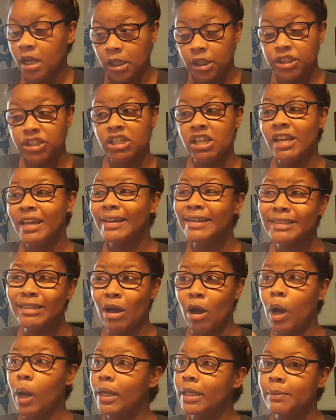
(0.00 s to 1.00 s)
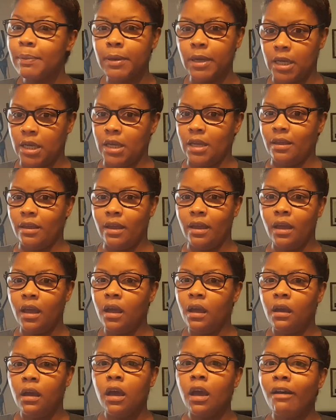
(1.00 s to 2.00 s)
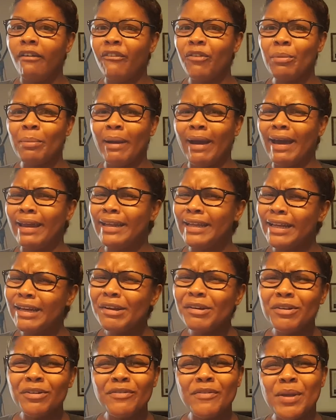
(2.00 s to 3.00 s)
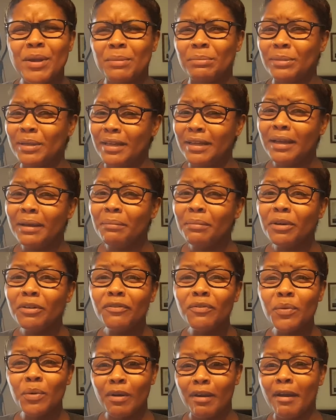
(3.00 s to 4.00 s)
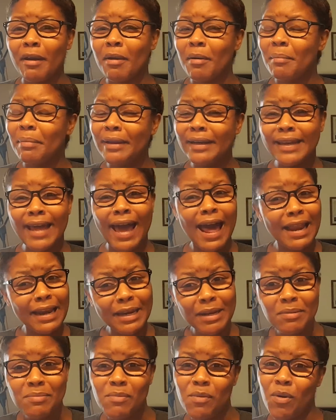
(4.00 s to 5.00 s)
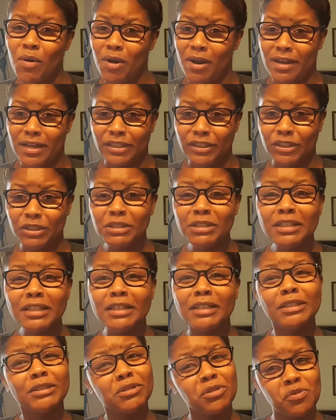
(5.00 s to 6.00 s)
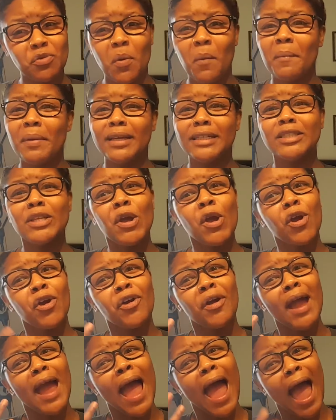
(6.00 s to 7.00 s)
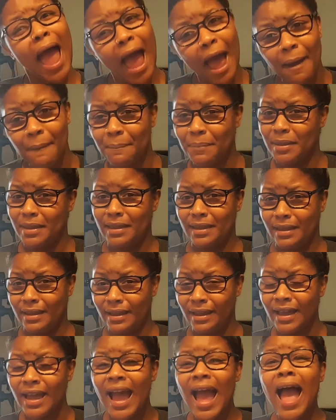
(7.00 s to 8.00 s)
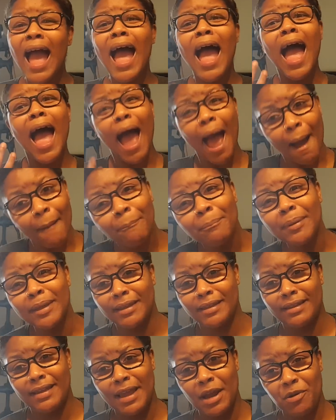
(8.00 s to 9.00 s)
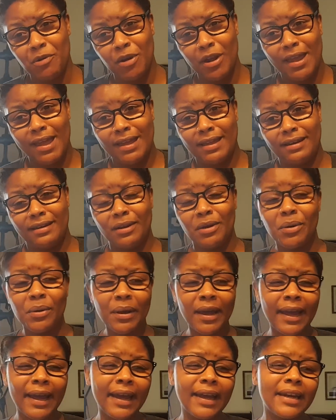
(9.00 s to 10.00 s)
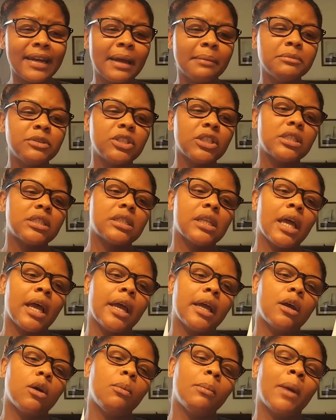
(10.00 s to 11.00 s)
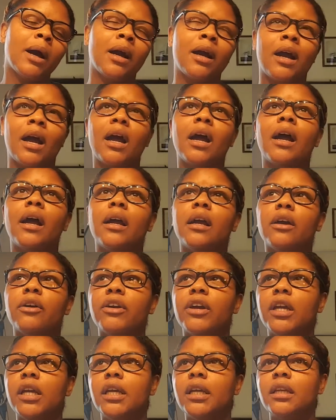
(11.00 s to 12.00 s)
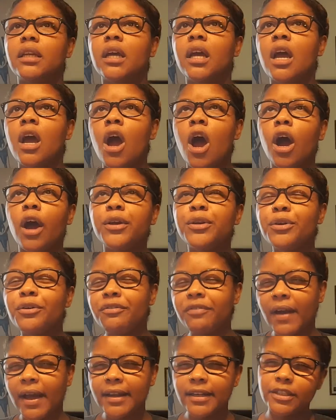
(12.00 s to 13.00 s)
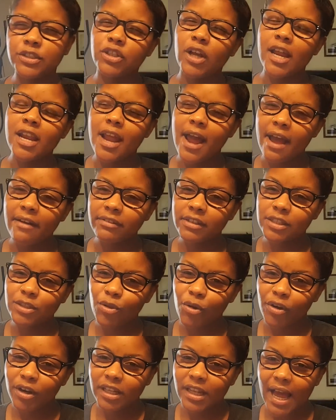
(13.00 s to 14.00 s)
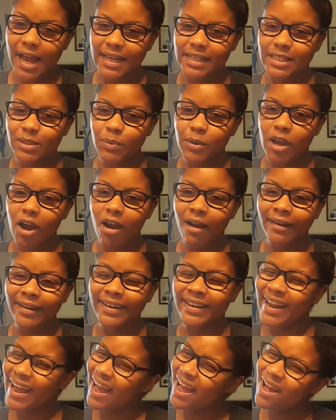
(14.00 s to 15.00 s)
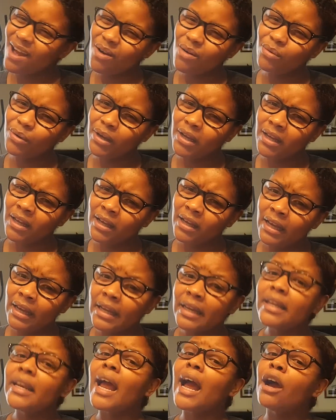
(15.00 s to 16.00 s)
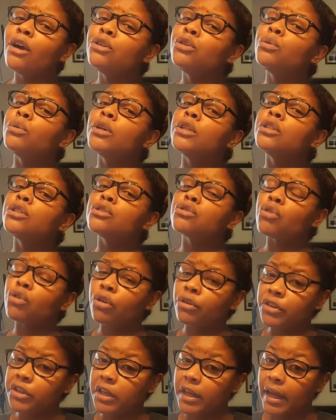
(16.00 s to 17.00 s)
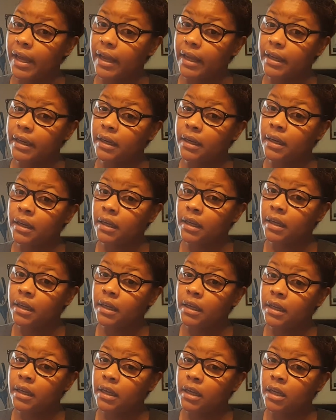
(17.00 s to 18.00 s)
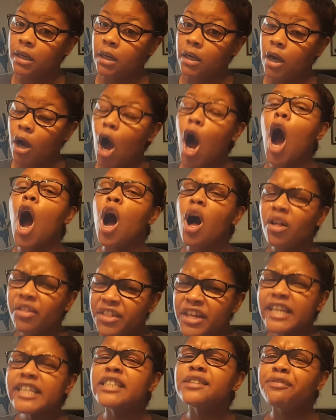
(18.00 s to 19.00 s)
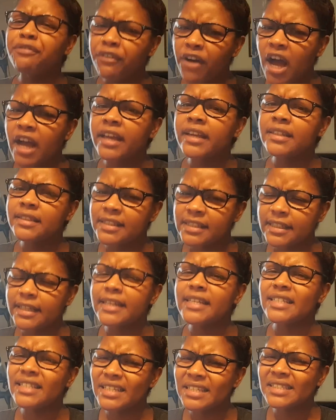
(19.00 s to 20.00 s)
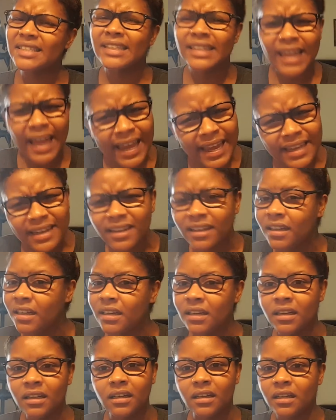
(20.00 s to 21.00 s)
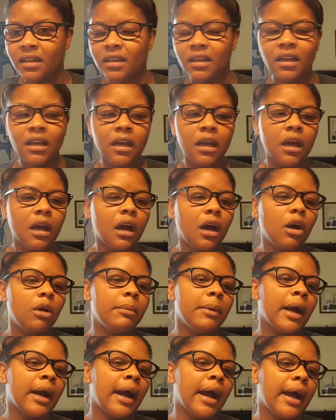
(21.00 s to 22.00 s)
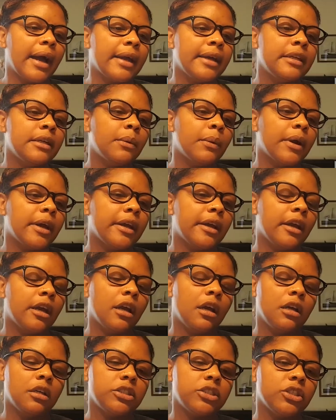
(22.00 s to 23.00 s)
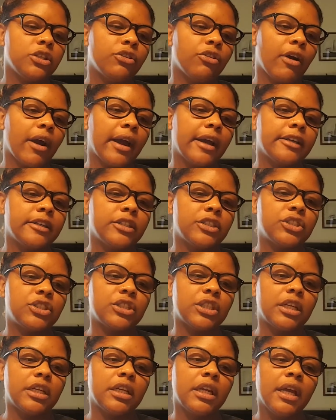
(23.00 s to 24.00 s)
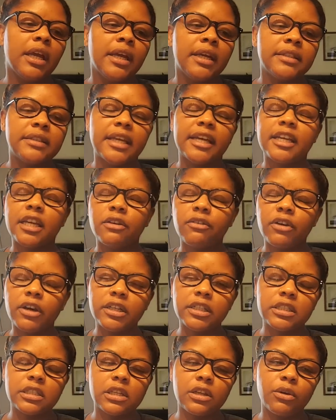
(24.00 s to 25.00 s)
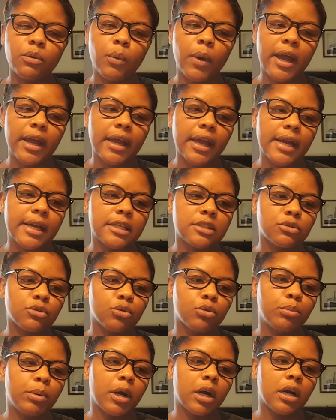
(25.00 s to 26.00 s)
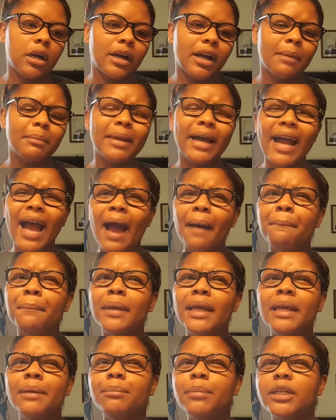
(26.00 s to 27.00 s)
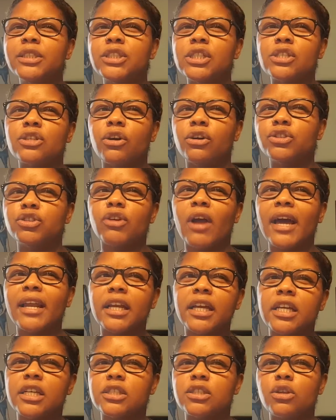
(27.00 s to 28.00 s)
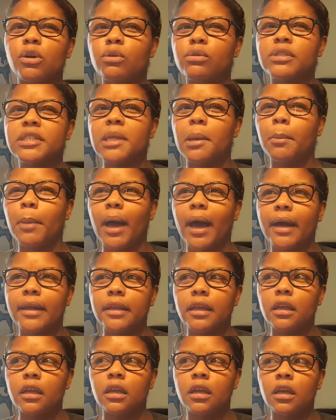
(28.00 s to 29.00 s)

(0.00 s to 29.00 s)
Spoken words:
She's only put everybody in her family before, but not anymore. She's gonna do what makes her happy. Happy, Ariane. Okay, and I'm just like, oh my God, Ariane. Are you finally trying to have a storyline, sweetheart? Now you want a storyline. All these fucking seasons later? Oh my God. Anyway, she crying and shit. They give her this little whack ass group hug. I'm like, how mean bitches gonna try to console somebody?